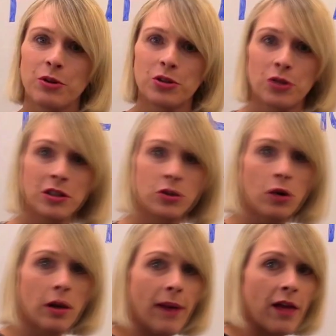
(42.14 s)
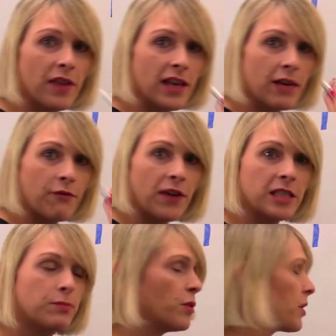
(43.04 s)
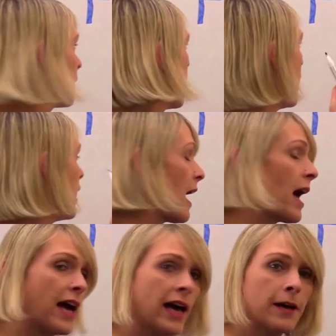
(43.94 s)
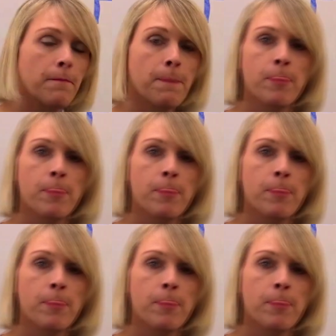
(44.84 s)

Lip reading: talking about the Facebook hack,